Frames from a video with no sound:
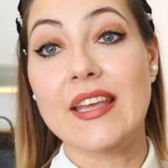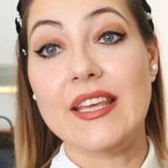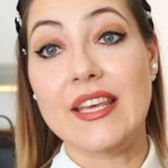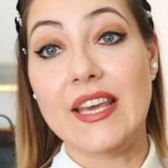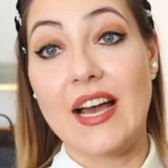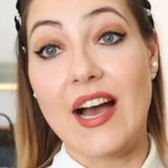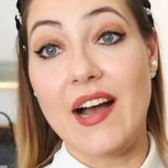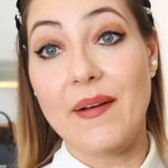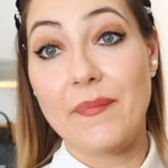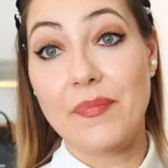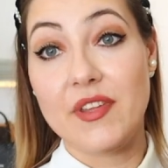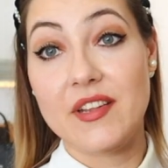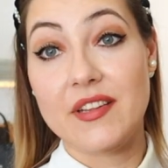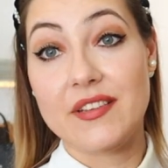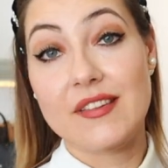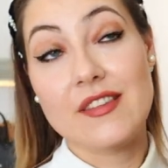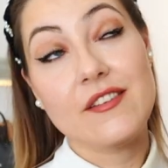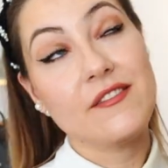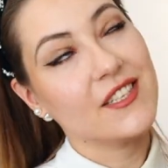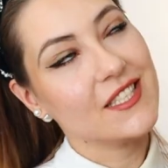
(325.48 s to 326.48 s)
Yeah,
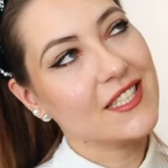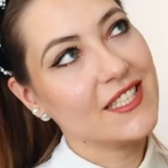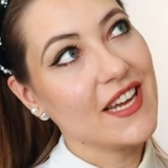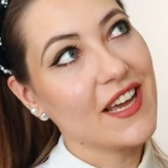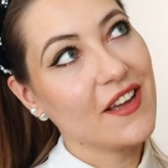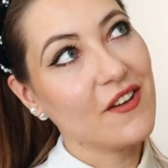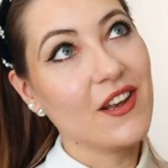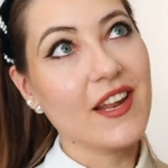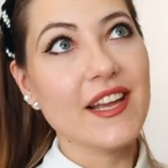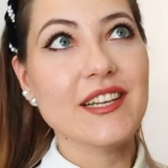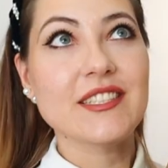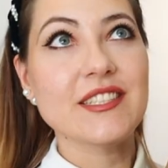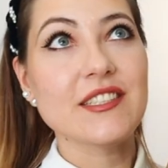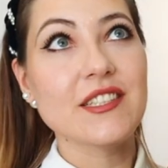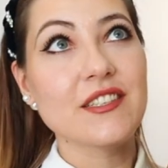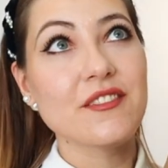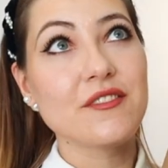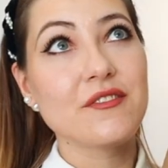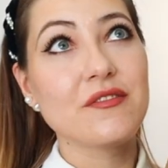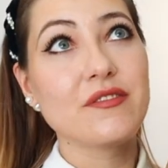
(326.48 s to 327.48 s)
it's the Vestiaire
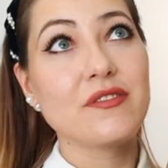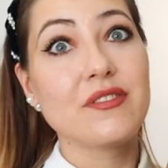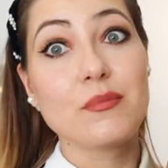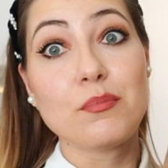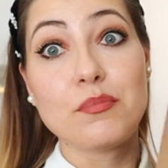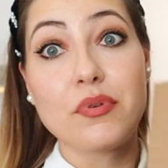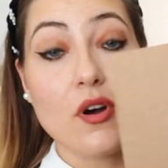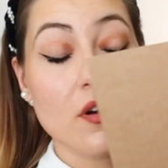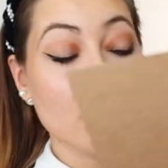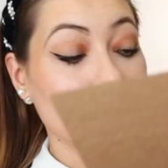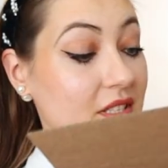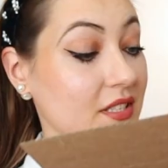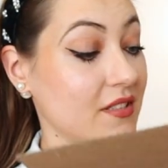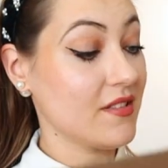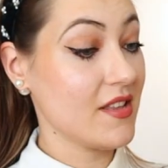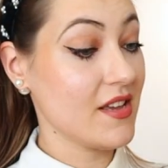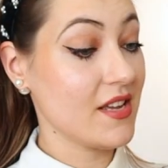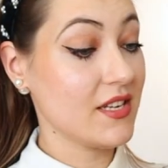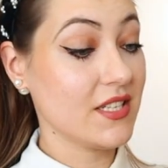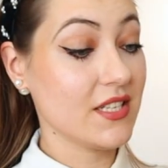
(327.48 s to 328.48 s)
Collective box
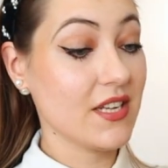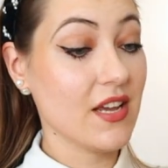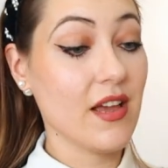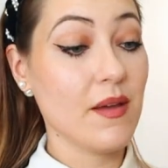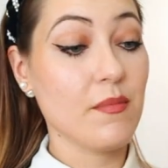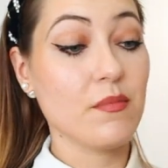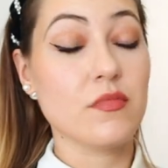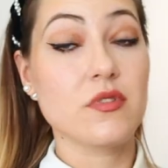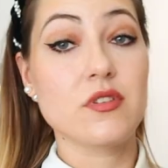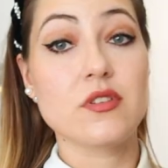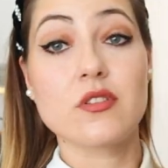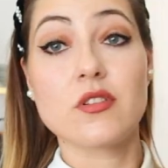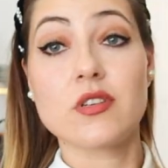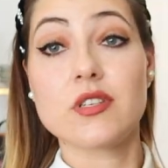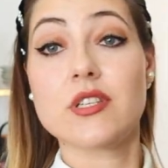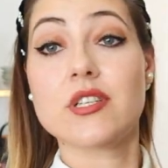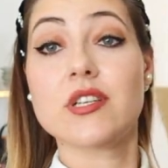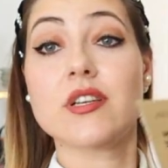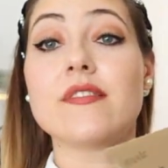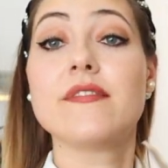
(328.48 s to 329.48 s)
that I'm
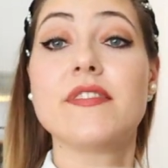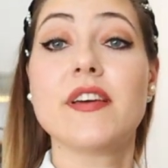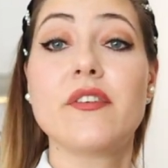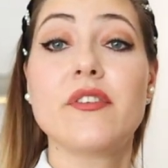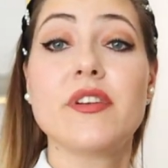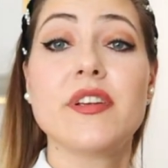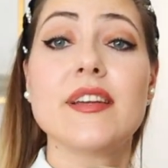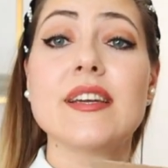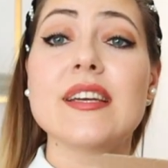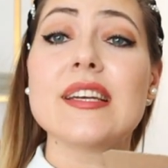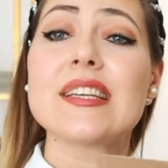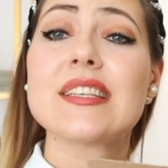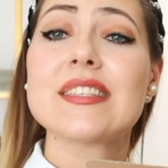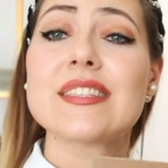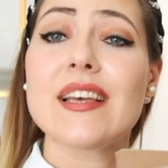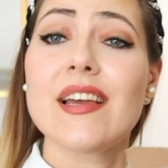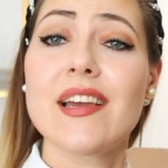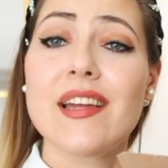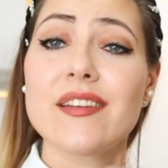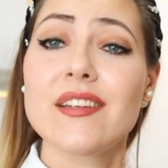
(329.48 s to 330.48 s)
not very
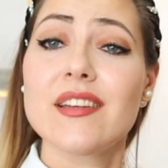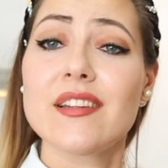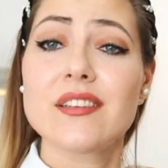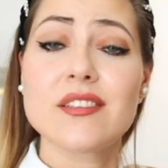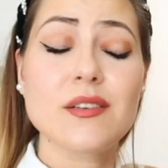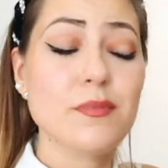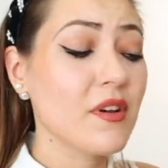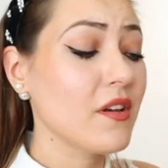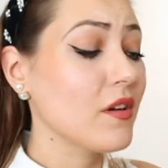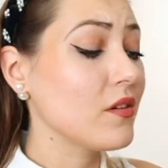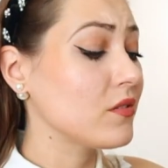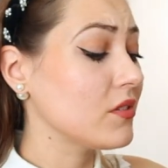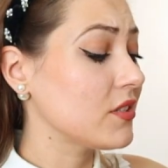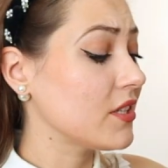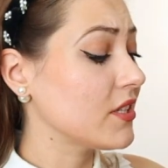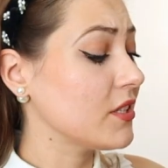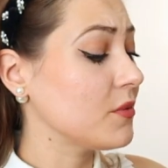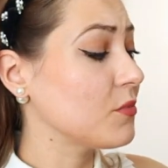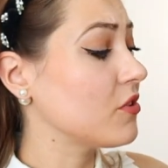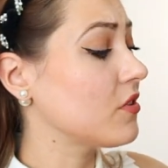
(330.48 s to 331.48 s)
excited about
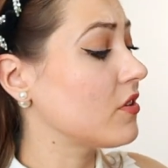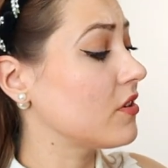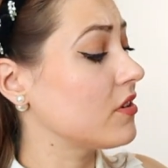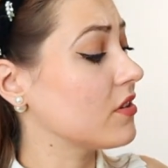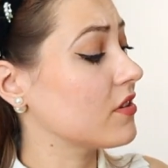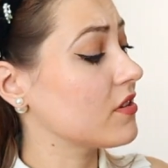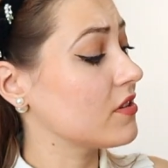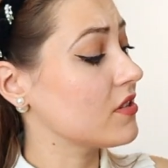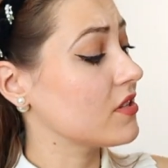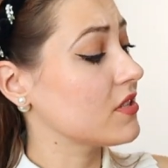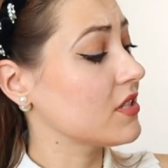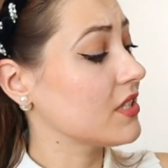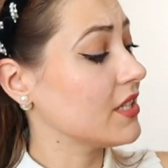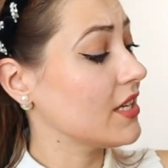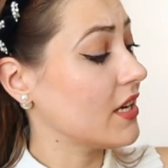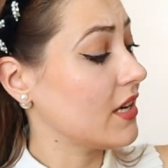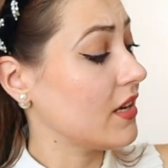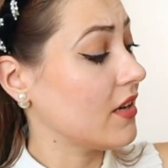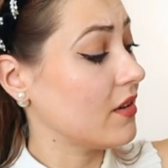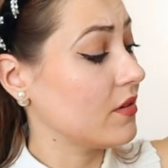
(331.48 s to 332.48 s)
anymore because,
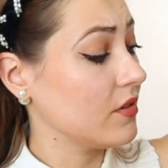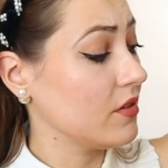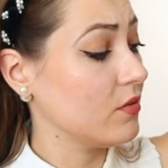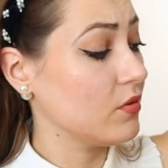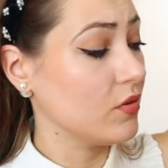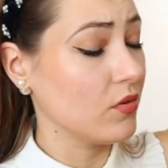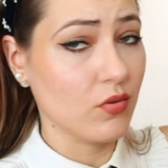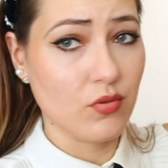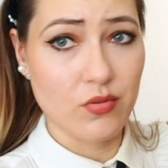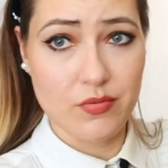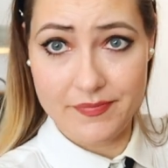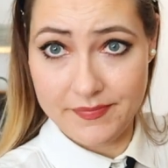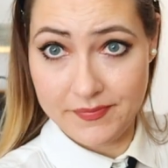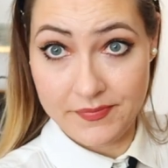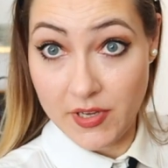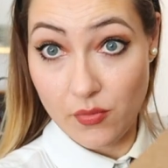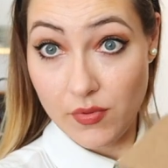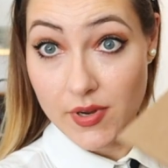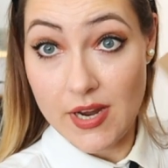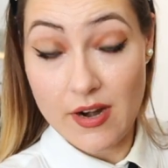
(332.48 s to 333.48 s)
yeah, you know,
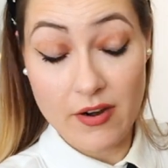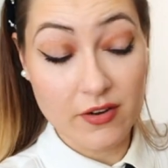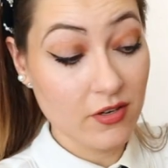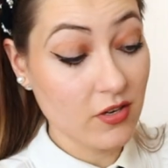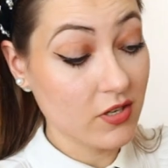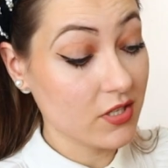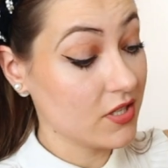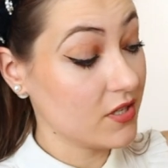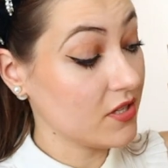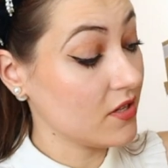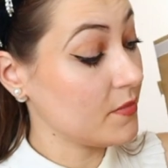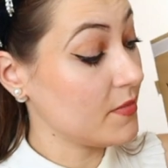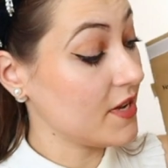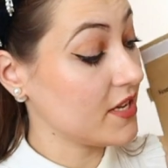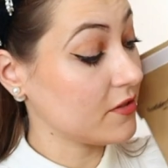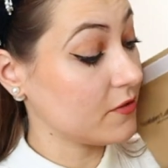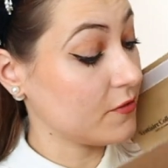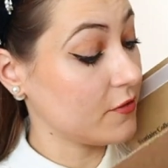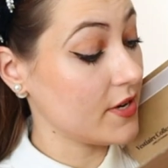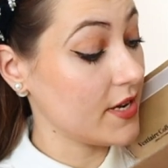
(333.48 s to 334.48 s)
we are not the
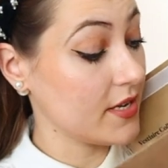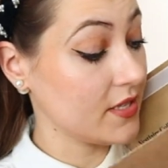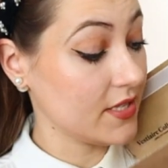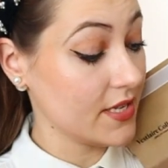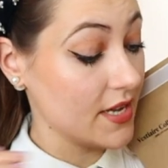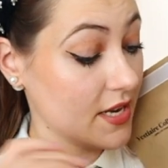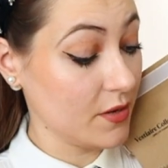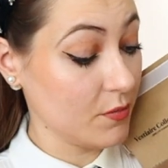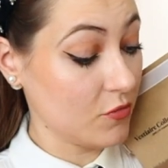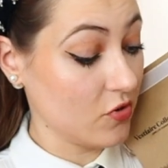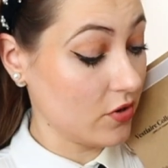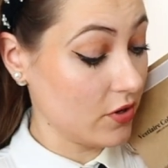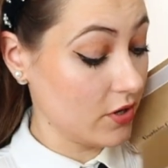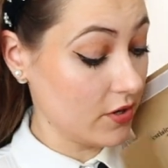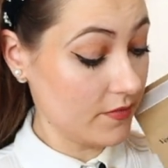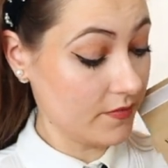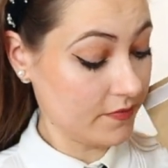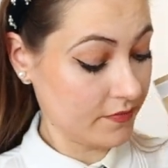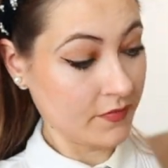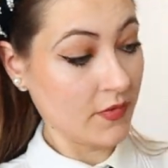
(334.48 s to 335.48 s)
best friends
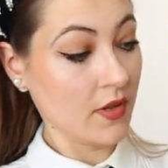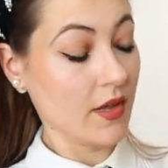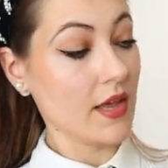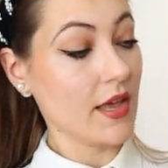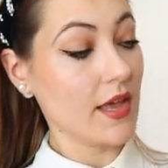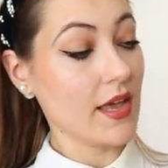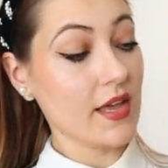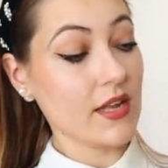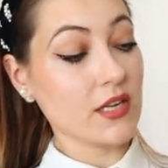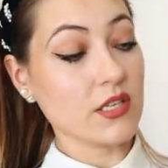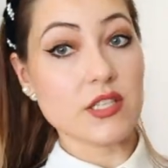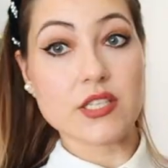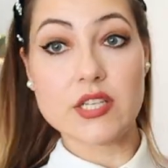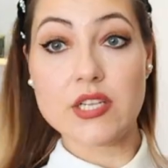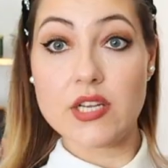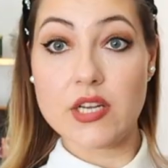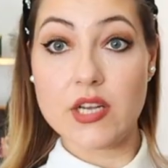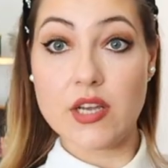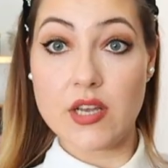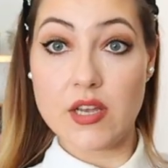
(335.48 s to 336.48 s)
anymore. And
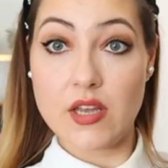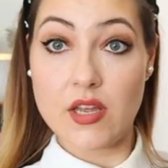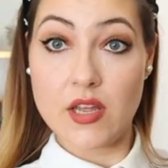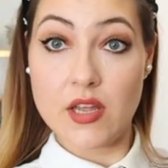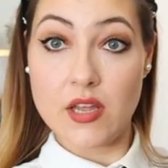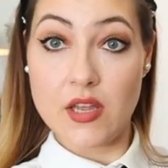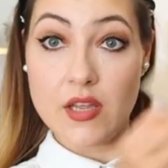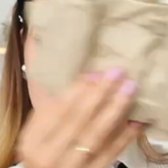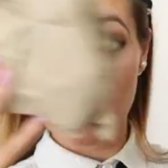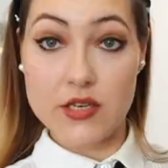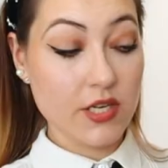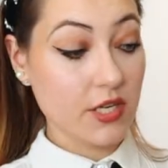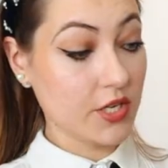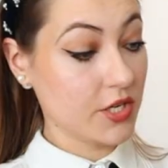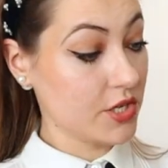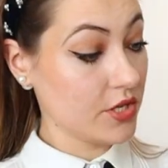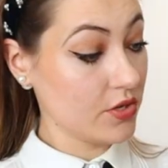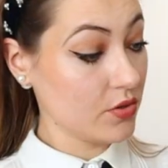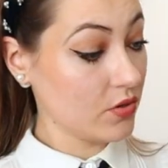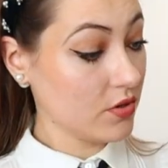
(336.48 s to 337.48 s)

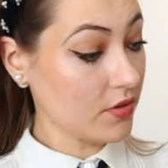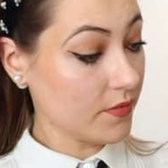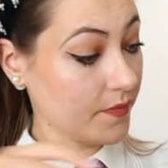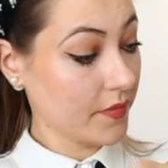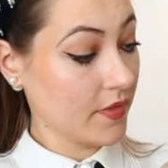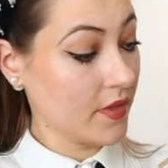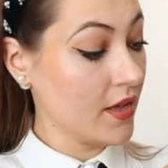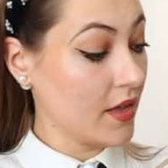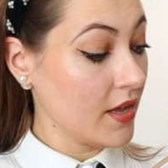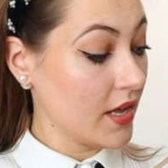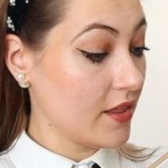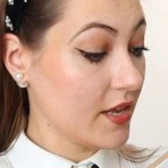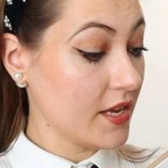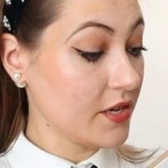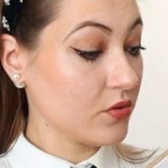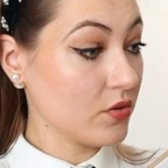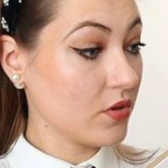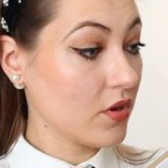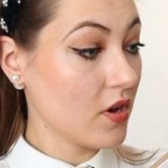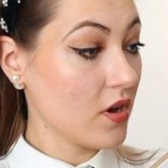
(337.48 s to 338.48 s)
tissue, they
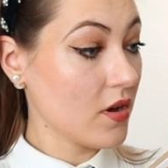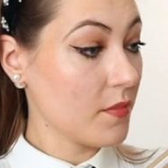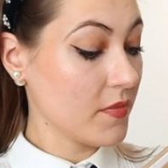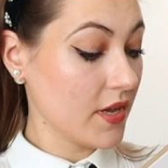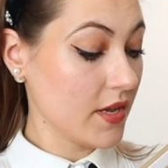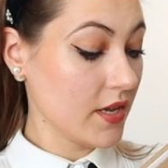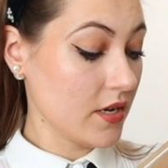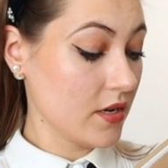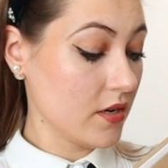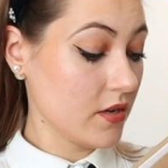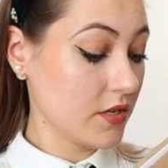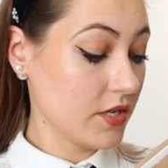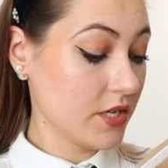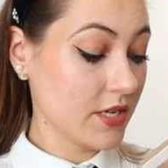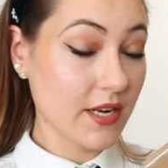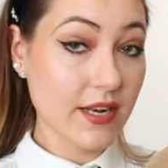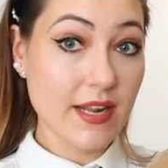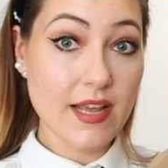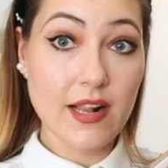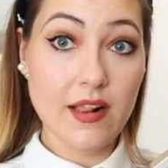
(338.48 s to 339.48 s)
do come in
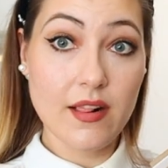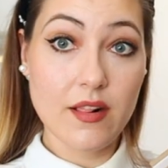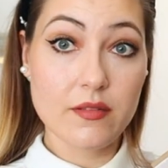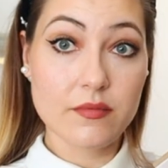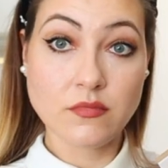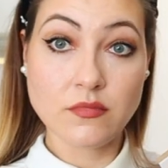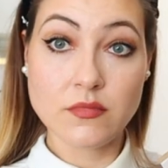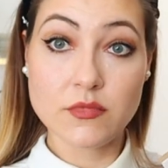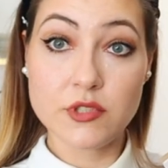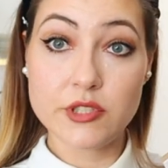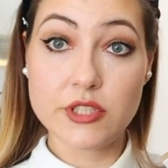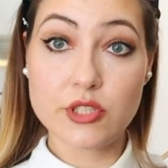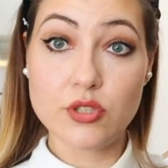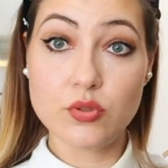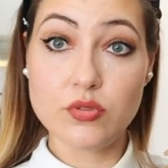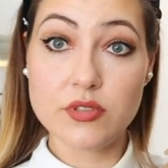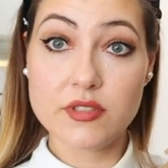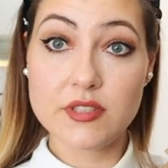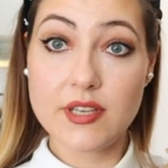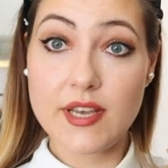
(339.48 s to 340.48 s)
Chanel
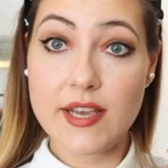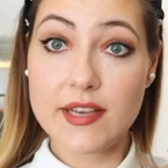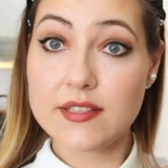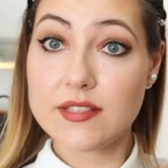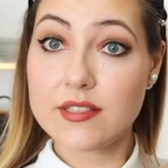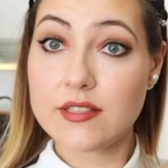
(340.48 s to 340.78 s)
shoe sets.